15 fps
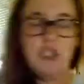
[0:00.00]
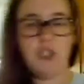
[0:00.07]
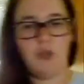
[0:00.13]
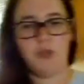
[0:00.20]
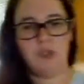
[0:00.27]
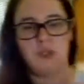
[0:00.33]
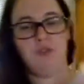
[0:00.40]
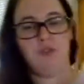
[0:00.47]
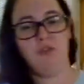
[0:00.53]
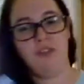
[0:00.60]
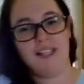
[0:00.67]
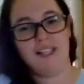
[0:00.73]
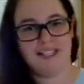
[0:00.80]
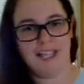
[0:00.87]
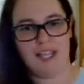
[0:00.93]
two sort of
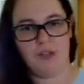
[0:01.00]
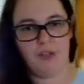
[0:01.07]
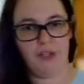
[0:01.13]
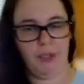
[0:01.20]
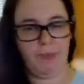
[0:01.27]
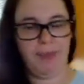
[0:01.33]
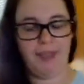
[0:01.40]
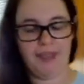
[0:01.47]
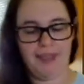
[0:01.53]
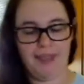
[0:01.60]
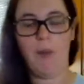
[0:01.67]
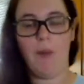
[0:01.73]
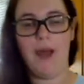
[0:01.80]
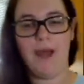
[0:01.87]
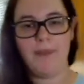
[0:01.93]
fit together a little bit in
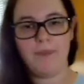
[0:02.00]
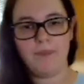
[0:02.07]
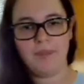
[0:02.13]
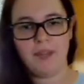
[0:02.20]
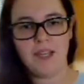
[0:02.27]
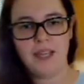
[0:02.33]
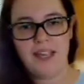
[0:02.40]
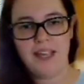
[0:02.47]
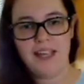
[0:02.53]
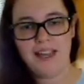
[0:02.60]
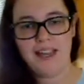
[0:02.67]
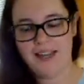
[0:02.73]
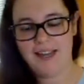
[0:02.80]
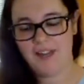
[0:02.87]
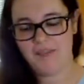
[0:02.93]
that way.
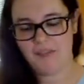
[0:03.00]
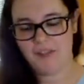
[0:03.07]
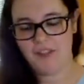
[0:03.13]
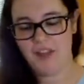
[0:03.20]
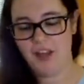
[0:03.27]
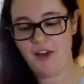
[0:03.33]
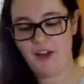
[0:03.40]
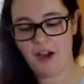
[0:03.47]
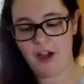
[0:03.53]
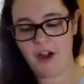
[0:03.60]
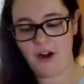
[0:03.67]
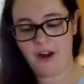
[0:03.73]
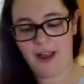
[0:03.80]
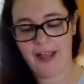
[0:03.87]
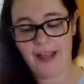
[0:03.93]
Now, there
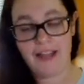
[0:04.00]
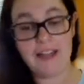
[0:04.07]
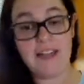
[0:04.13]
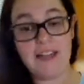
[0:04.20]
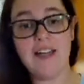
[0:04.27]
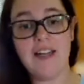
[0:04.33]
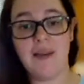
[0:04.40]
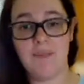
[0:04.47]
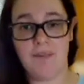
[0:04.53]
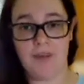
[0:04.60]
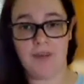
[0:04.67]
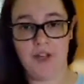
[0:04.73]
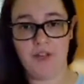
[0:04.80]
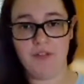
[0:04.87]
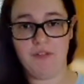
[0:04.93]
are a
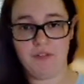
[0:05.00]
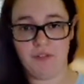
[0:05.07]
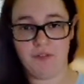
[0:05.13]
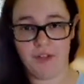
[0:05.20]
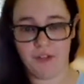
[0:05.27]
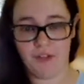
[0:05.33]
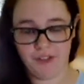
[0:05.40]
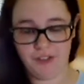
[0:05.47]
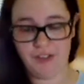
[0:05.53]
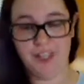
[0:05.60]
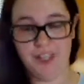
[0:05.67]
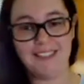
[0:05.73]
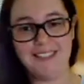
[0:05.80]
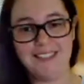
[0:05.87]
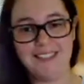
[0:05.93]
number of different
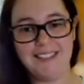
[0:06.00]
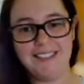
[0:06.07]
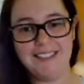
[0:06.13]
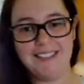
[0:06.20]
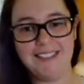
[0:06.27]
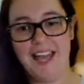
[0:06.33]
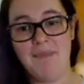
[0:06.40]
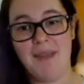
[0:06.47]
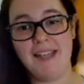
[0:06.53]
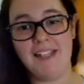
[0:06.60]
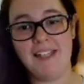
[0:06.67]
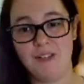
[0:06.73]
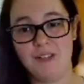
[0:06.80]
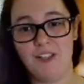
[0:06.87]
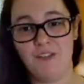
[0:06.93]
constructs that
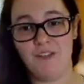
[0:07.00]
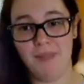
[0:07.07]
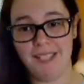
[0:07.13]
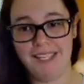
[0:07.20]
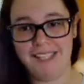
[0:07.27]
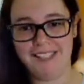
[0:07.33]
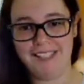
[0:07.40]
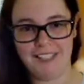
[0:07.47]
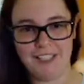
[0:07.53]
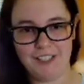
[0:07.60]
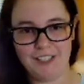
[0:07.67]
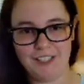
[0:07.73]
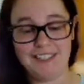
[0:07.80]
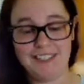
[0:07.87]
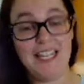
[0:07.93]
make use of Boolean
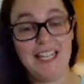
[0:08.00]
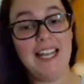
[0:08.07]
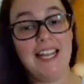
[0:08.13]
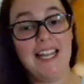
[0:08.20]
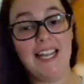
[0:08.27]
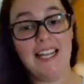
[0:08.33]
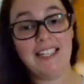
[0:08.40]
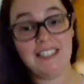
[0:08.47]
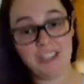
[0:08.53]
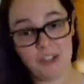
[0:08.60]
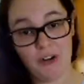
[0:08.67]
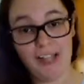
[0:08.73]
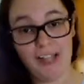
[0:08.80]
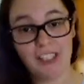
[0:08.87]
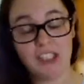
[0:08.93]
conditions. In
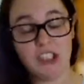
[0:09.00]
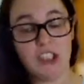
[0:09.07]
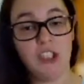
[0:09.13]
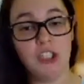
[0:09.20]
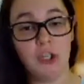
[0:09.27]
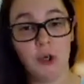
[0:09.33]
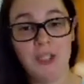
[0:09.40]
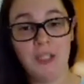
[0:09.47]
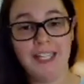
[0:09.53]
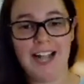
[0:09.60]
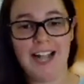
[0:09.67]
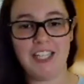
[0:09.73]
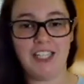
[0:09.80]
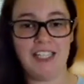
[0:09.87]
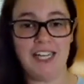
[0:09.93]
Scratch, you'll only
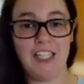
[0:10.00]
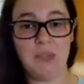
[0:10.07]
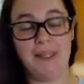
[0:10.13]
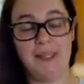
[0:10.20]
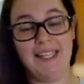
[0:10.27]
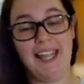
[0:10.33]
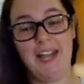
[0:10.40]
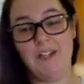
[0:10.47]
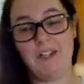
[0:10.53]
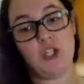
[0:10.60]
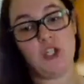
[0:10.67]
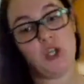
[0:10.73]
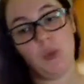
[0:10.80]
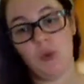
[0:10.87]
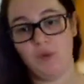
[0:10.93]
actually need to encounter
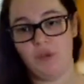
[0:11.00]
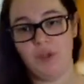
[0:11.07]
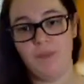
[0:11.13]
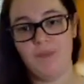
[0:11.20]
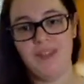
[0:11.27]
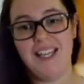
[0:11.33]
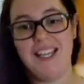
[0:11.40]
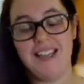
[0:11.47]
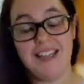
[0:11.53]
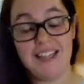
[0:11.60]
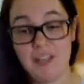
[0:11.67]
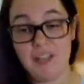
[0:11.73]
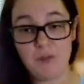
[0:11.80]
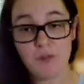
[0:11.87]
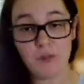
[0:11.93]
2 of them,
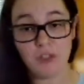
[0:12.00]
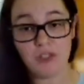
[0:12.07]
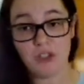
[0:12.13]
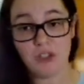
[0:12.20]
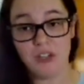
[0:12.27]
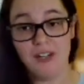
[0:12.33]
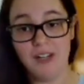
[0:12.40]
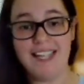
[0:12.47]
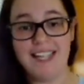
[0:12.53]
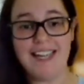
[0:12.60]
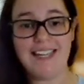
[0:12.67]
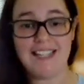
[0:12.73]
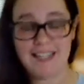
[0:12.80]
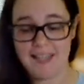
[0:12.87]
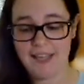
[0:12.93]
the if construct
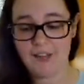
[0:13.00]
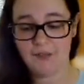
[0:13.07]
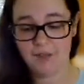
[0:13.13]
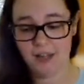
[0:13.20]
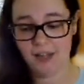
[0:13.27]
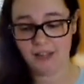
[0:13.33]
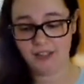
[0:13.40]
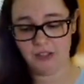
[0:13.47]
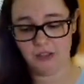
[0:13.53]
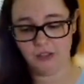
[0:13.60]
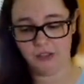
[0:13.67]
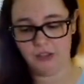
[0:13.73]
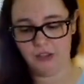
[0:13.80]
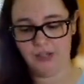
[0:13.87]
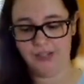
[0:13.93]
and the if-else
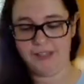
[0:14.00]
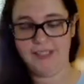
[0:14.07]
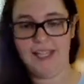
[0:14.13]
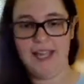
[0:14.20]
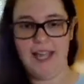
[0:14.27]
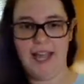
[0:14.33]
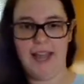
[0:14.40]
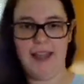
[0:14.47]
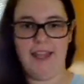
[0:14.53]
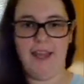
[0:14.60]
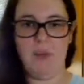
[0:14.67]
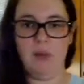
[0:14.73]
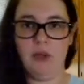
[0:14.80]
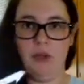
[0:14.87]
construct, and they